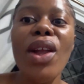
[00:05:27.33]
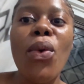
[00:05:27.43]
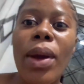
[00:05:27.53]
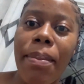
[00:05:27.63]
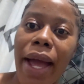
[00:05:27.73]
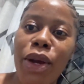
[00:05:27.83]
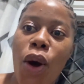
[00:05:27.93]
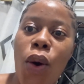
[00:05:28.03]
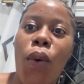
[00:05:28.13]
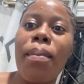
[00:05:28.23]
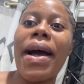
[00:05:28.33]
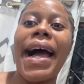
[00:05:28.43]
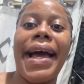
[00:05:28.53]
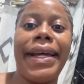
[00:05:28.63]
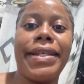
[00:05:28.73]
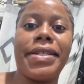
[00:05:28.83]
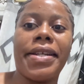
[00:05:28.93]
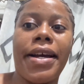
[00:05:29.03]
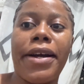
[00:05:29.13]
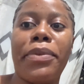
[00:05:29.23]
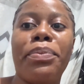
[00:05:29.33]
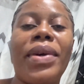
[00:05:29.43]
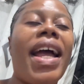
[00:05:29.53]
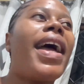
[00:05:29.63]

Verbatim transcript: we're back home and um